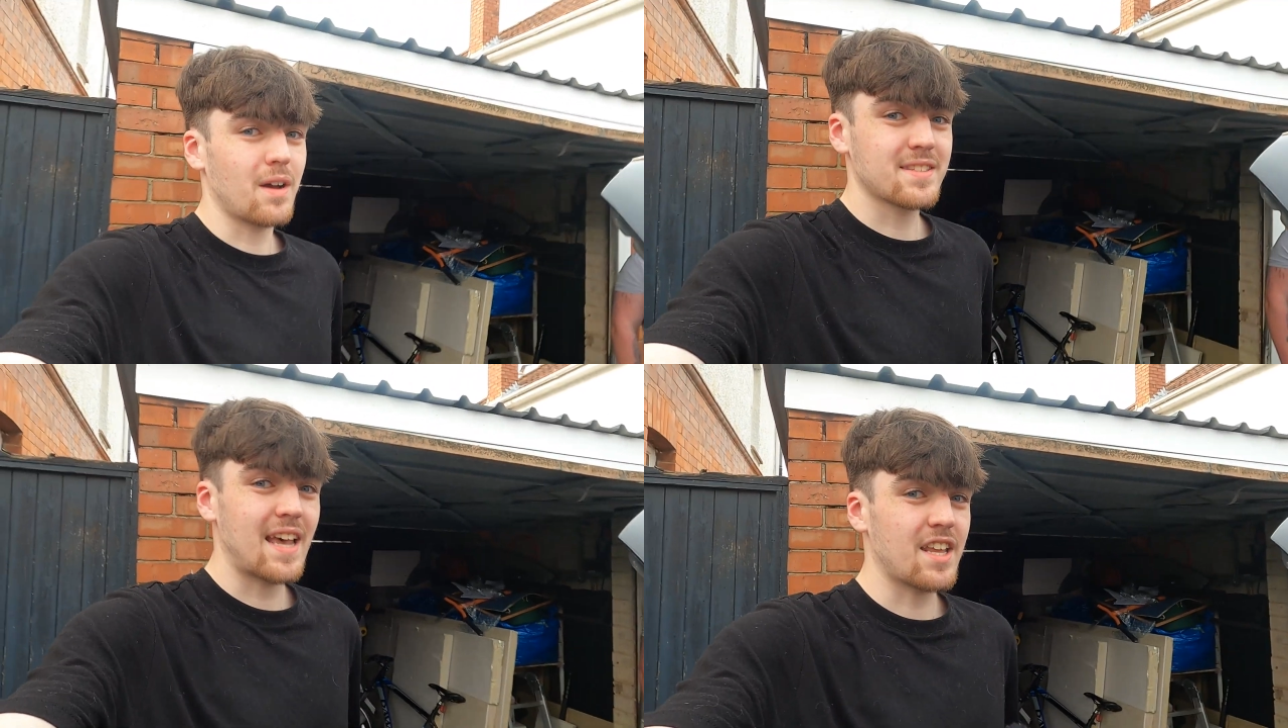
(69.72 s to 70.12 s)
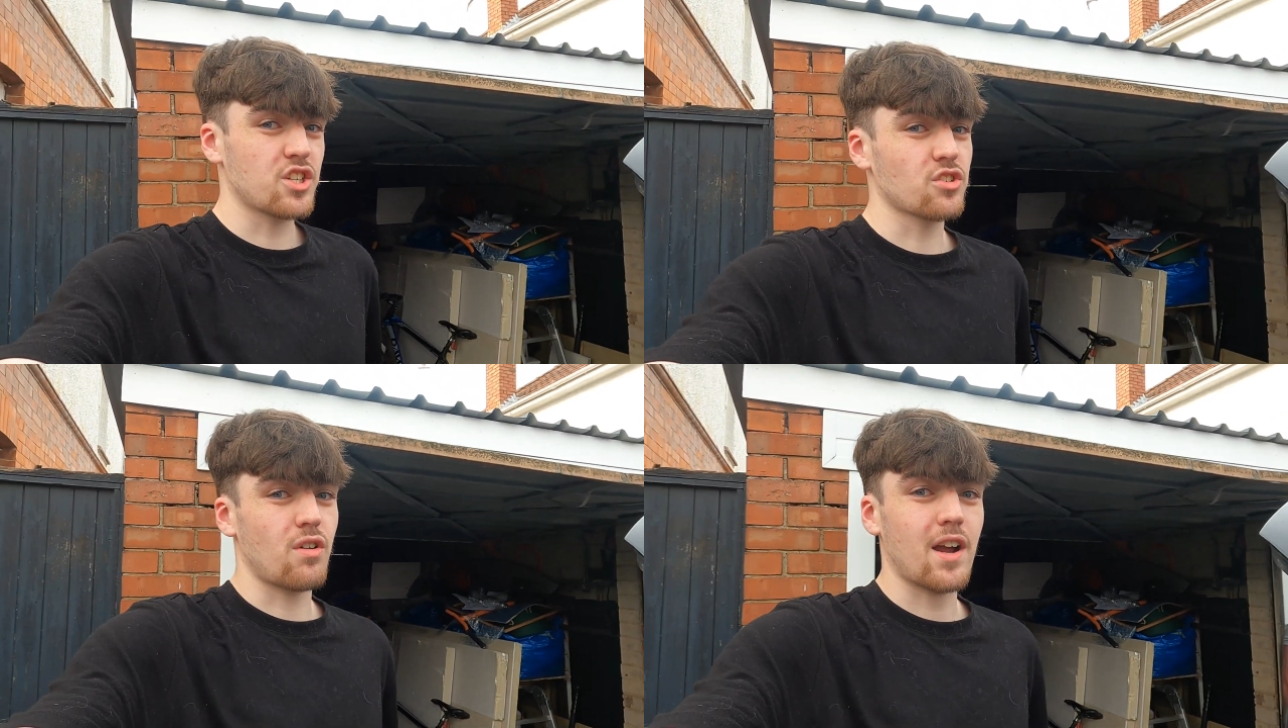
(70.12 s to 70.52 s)
I say
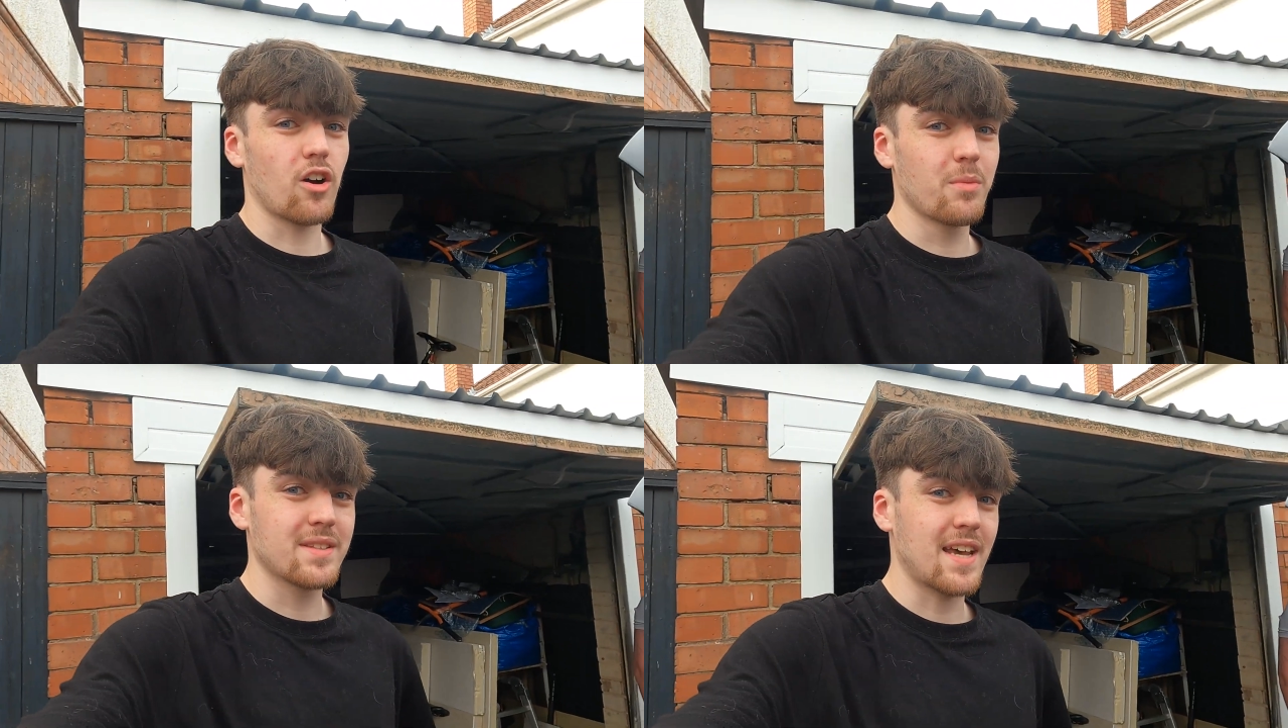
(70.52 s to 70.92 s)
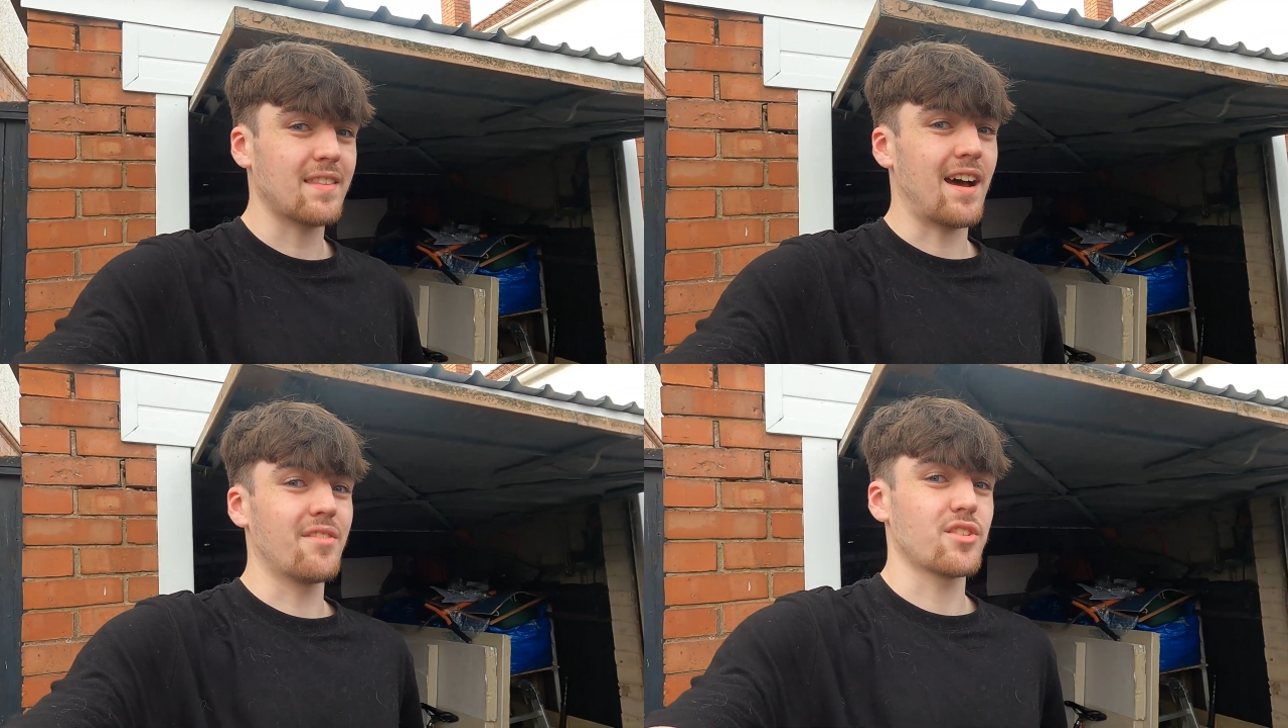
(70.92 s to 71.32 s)
let's just crack on. We
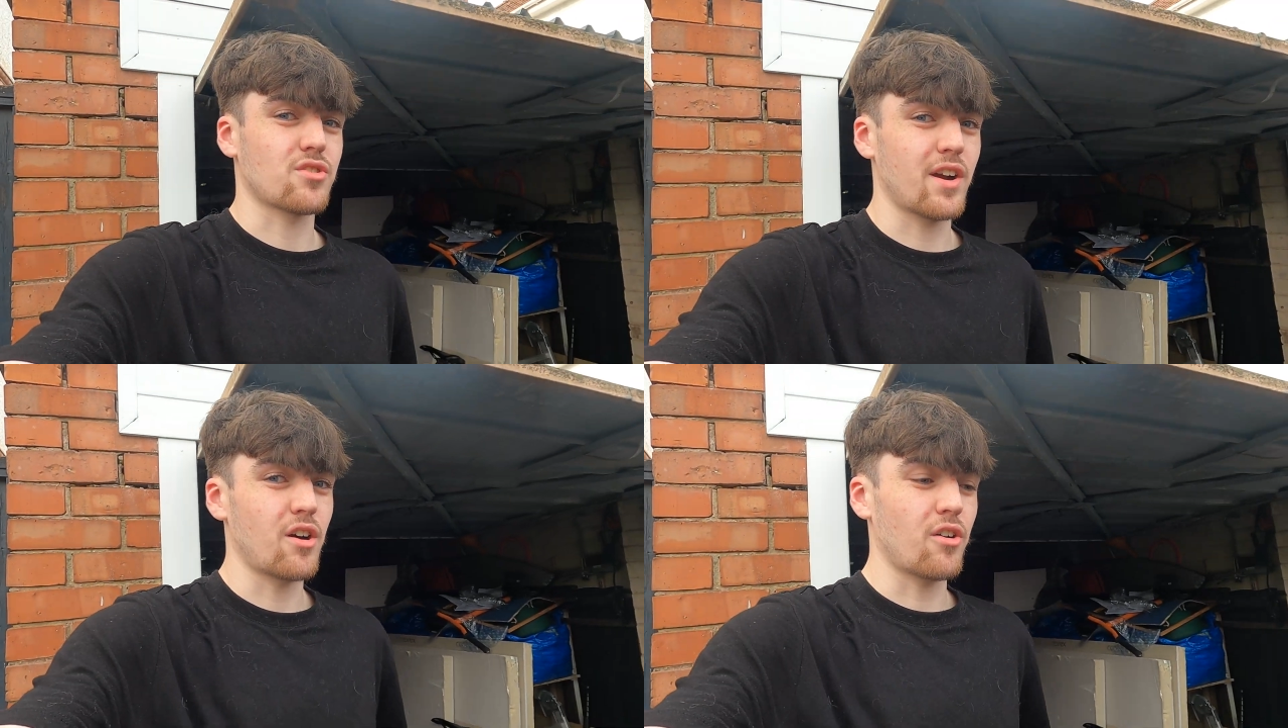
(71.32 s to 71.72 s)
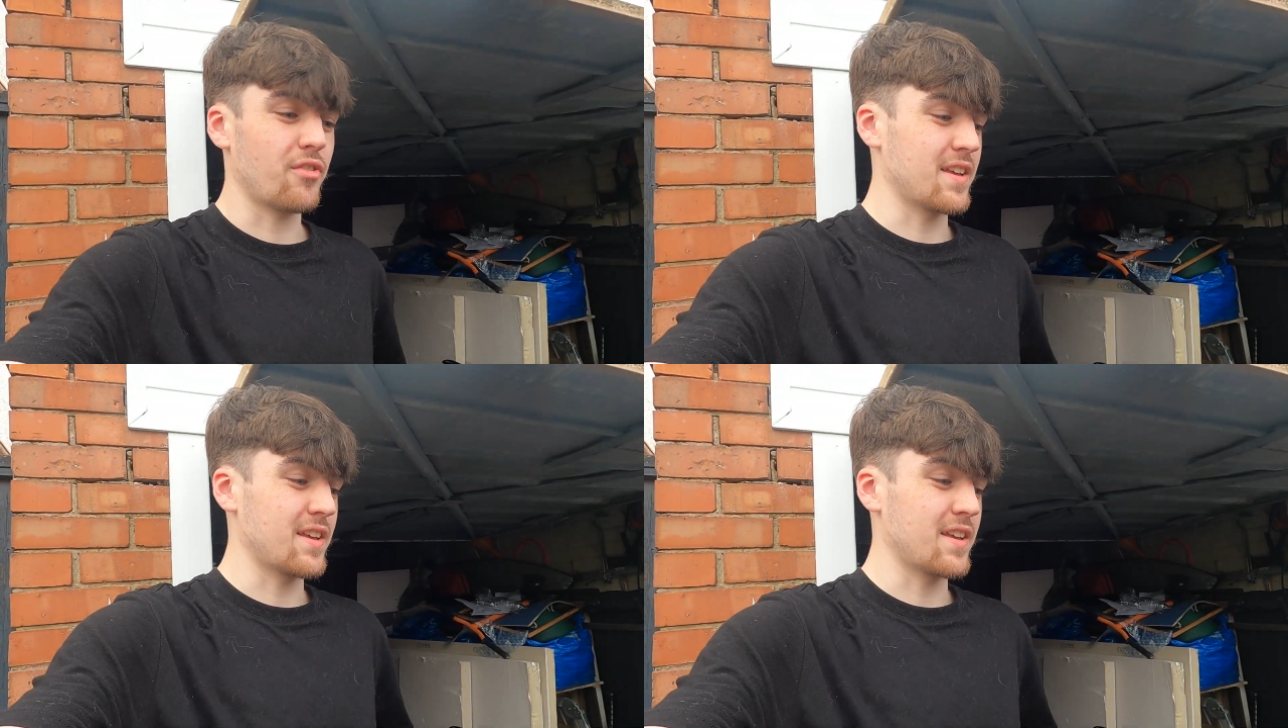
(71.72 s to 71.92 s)
take that under tray off.